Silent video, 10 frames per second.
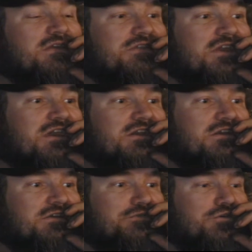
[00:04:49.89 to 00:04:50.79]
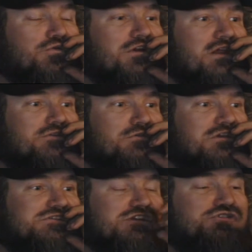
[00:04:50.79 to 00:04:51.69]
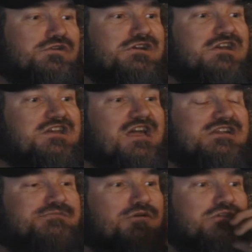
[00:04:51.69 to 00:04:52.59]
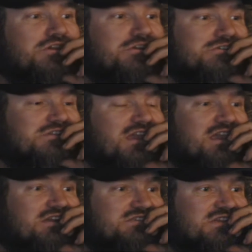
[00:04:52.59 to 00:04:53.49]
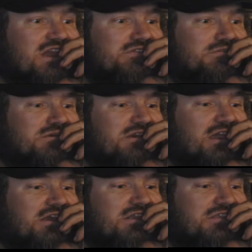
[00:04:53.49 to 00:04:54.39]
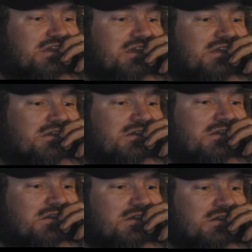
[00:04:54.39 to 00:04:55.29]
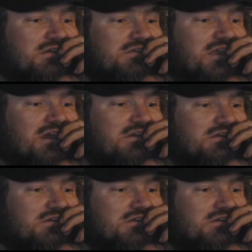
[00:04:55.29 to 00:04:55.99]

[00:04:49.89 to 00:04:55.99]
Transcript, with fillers: Then, for whatever reason, during the Dust Bowl years, I guess the government had a thing that